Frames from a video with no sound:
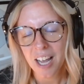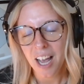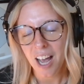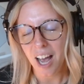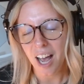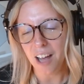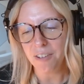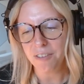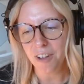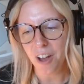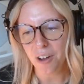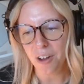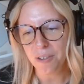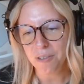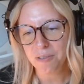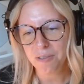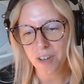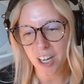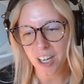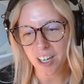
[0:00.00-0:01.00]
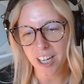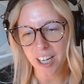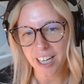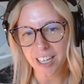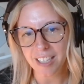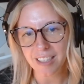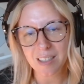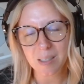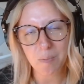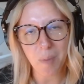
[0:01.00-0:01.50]
I felt very
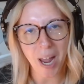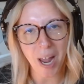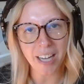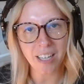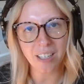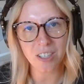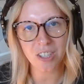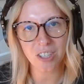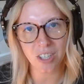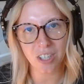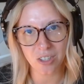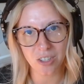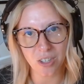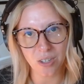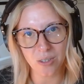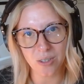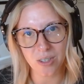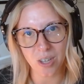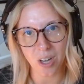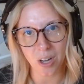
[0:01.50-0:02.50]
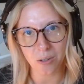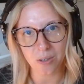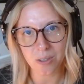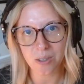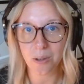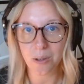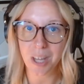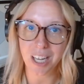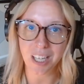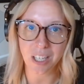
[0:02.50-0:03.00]
inspired to do so. So
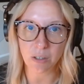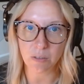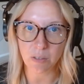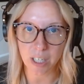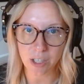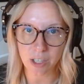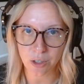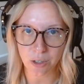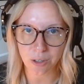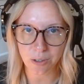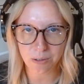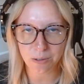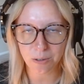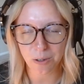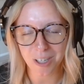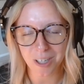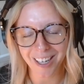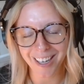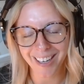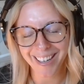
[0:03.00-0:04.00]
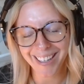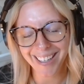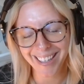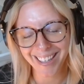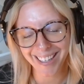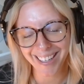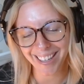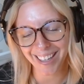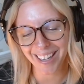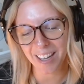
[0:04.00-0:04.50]
thank you, Rachel, for
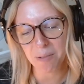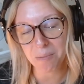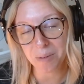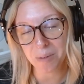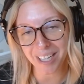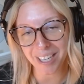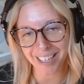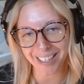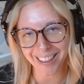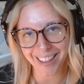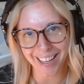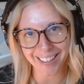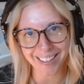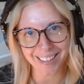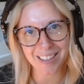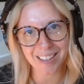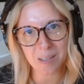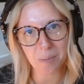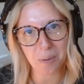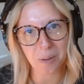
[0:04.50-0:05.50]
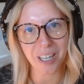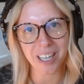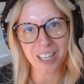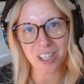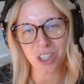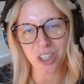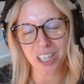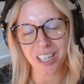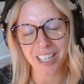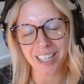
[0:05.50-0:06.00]
being that
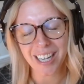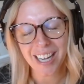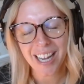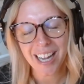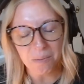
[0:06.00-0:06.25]
inspiration.